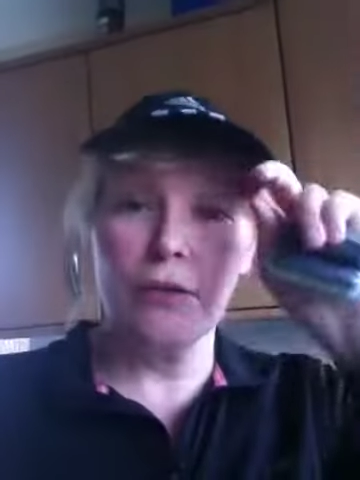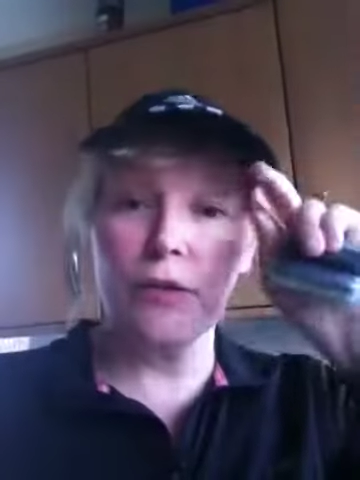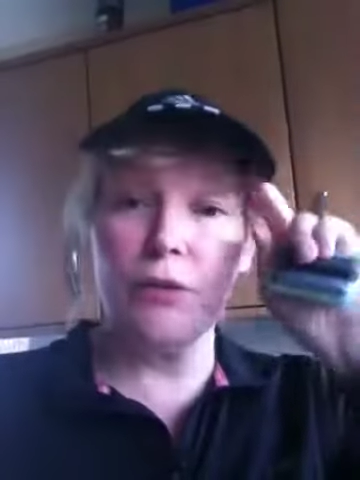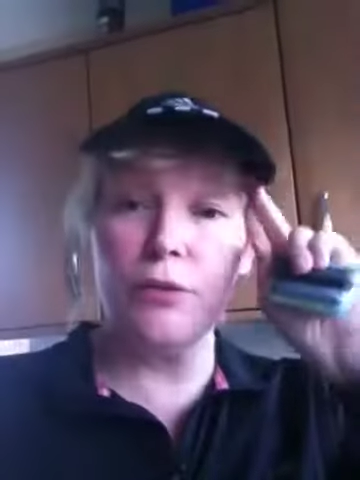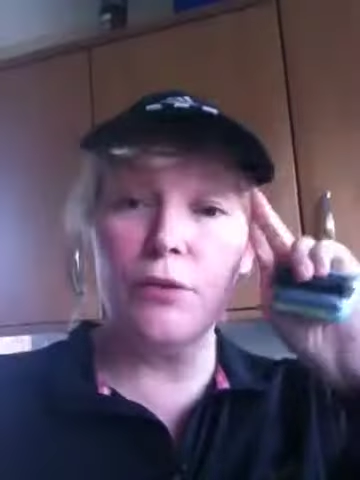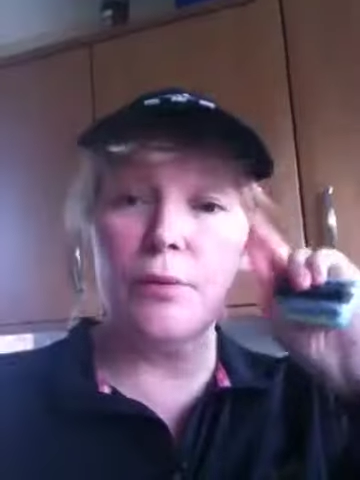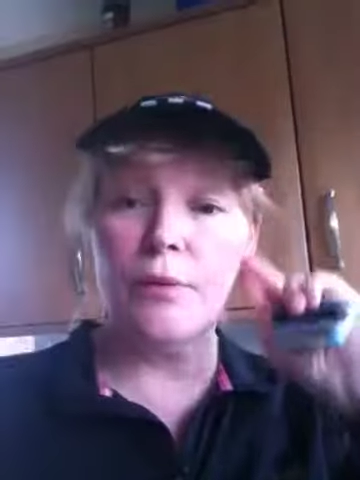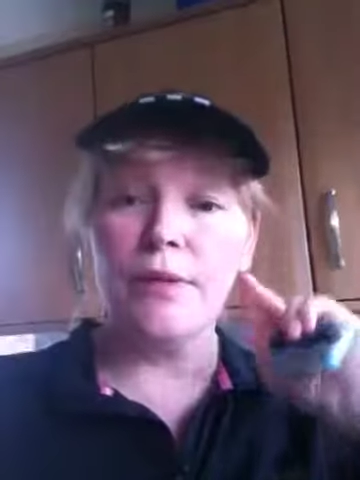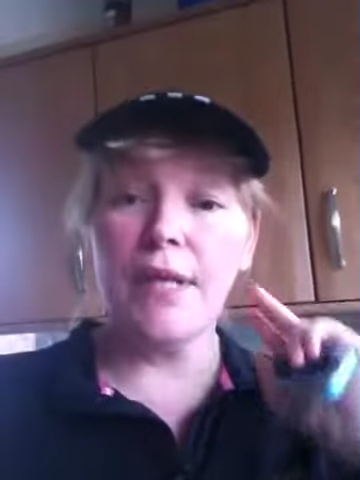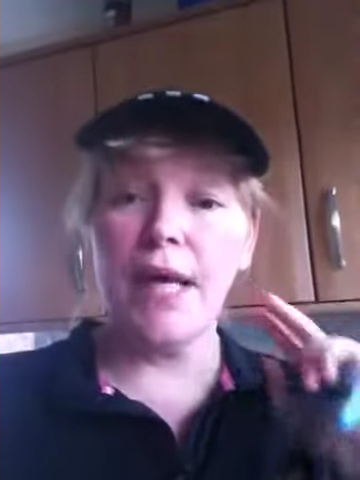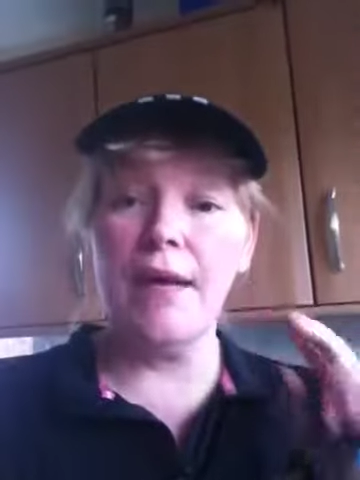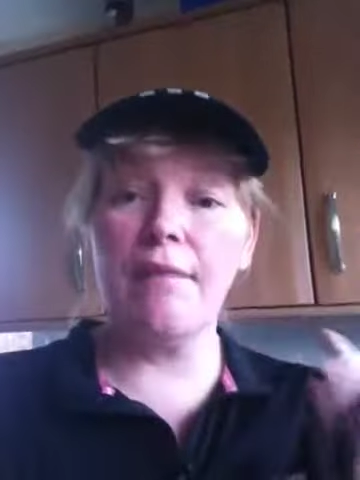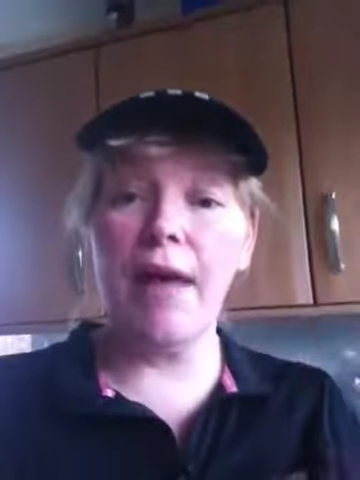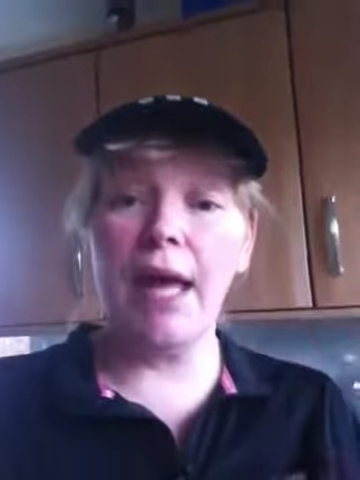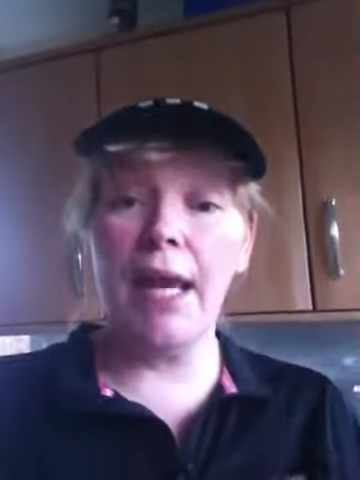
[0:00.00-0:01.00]
to do a
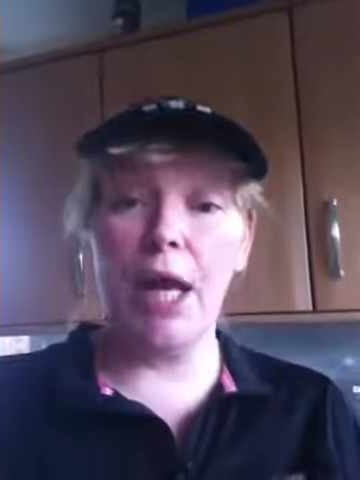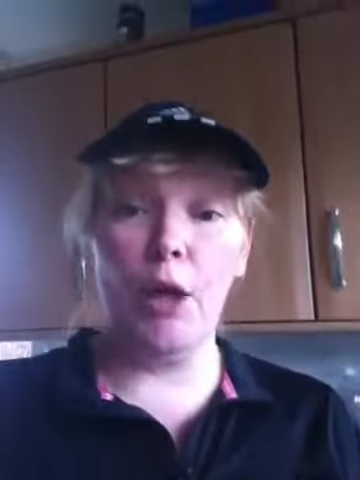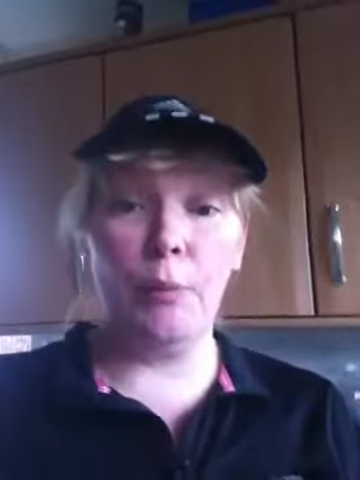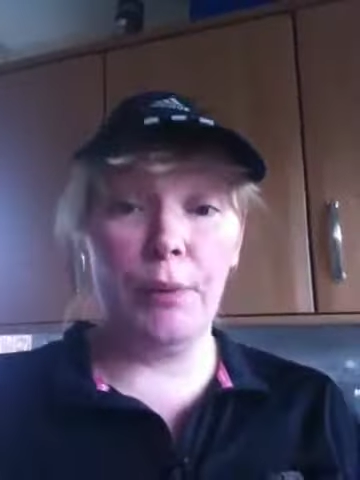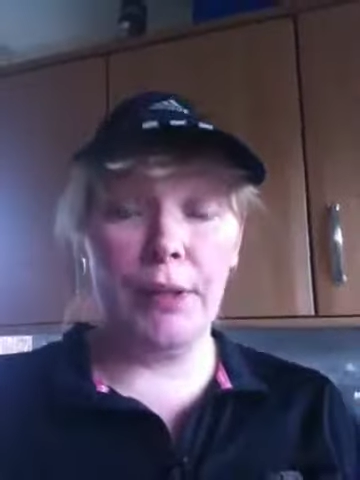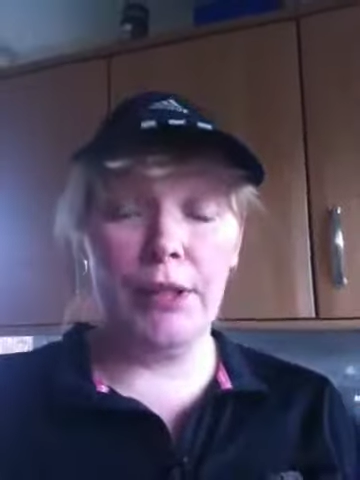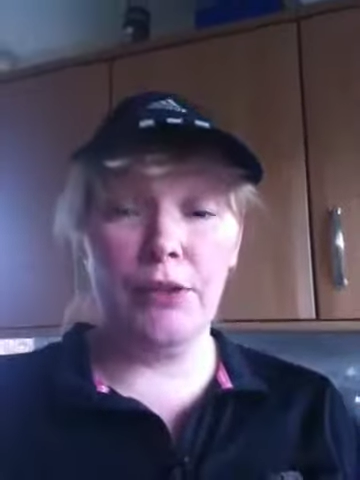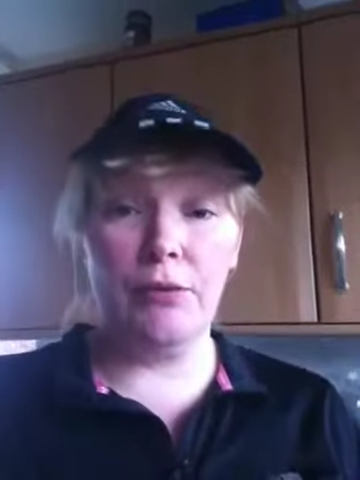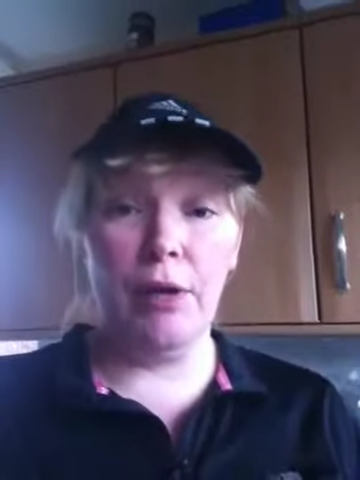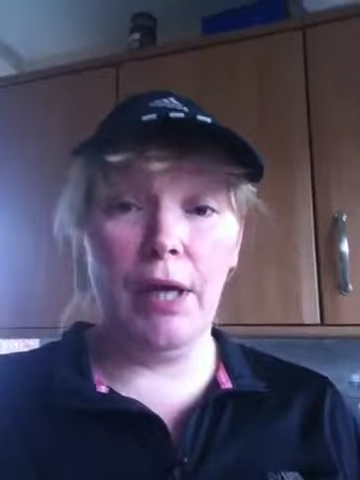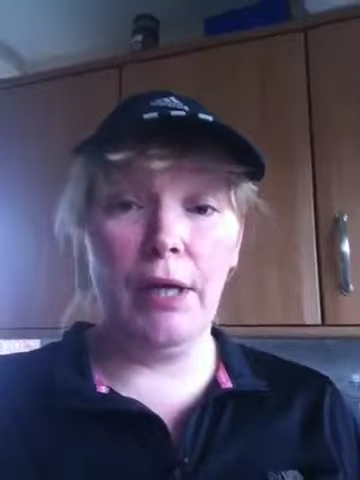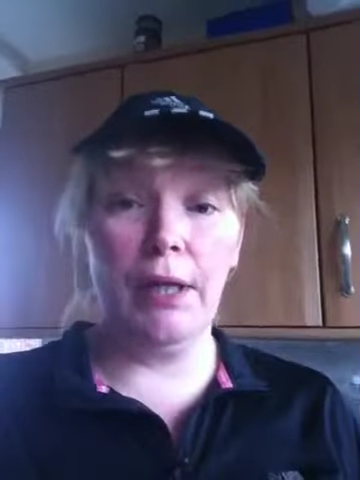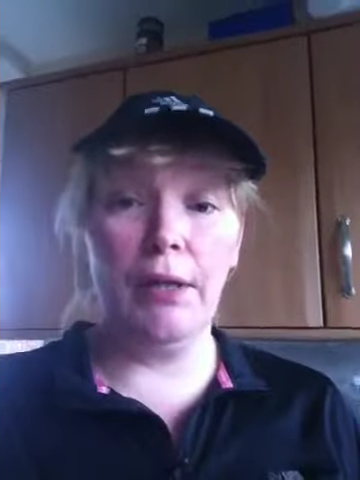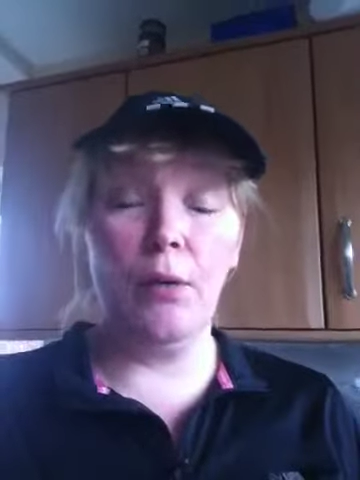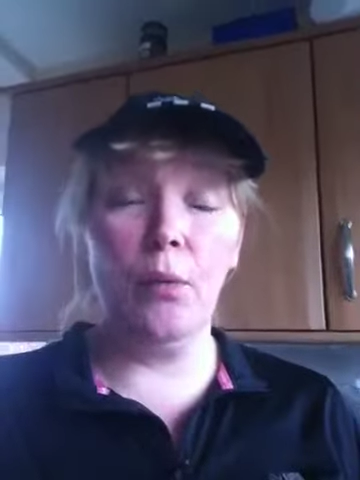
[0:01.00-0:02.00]
day of NLP
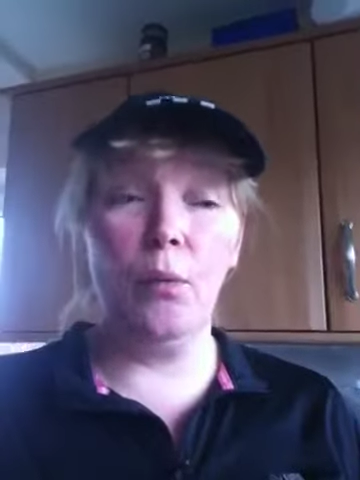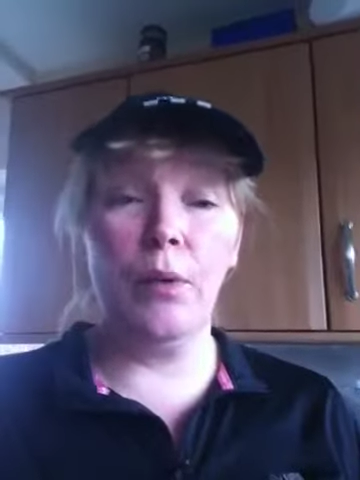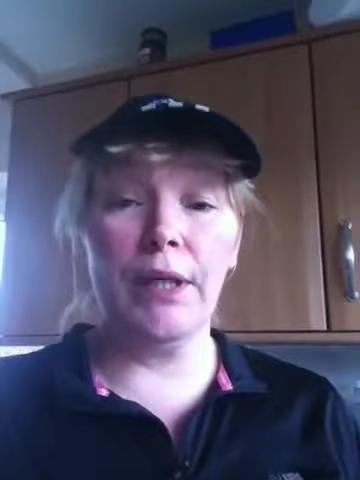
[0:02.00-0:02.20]
training,